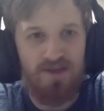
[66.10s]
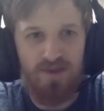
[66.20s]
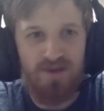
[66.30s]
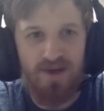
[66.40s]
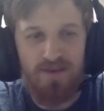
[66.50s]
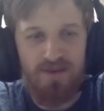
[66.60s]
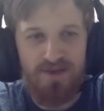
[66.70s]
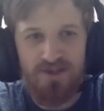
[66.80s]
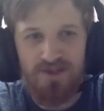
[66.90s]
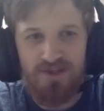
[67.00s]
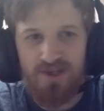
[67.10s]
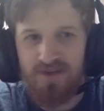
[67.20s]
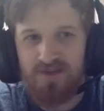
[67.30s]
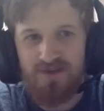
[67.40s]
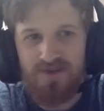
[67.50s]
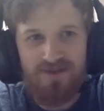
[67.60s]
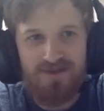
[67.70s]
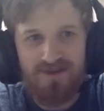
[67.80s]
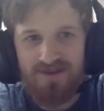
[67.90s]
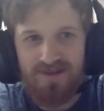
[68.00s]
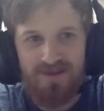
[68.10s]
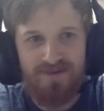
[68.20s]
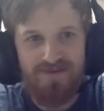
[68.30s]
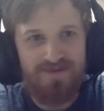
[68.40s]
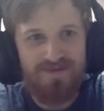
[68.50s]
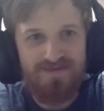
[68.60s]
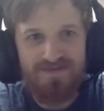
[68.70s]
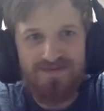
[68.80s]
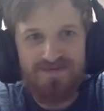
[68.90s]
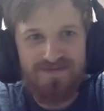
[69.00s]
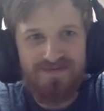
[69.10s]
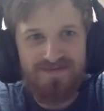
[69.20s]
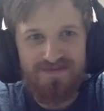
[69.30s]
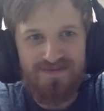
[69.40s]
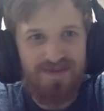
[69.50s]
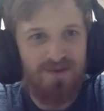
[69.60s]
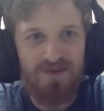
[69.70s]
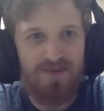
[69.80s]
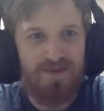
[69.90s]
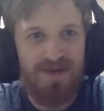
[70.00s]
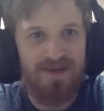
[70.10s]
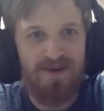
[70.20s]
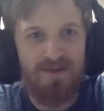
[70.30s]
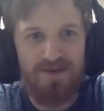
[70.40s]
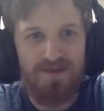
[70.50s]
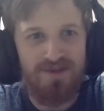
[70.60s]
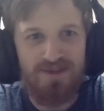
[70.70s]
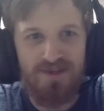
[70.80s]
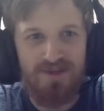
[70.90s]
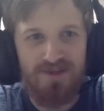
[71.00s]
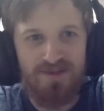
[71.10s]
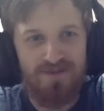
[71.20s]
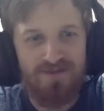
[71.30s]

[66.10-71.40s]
what the company just tells you. That's what the Micah company just tells you.